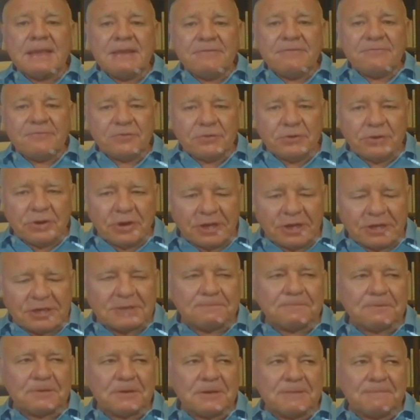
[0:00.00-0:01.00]
If you're
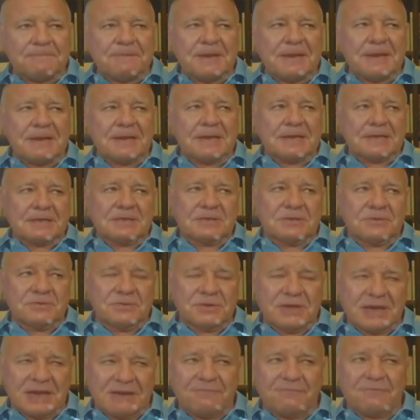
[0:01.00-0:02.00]
not prepared
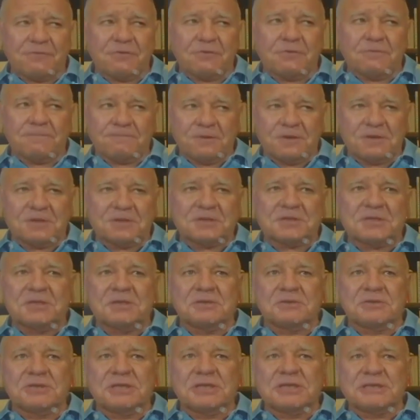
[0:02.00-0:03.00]
to have your
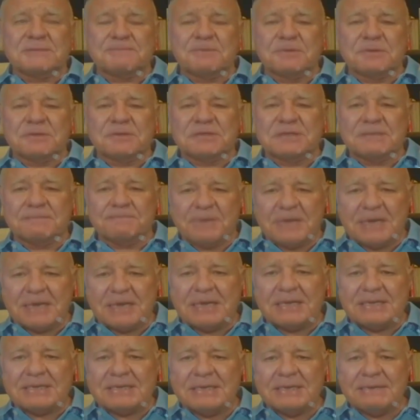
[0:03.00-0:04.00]
personal
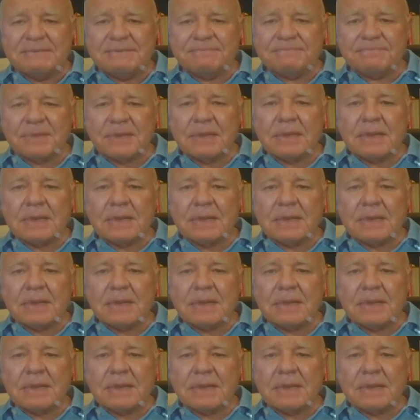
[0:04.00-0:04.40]
responsibility,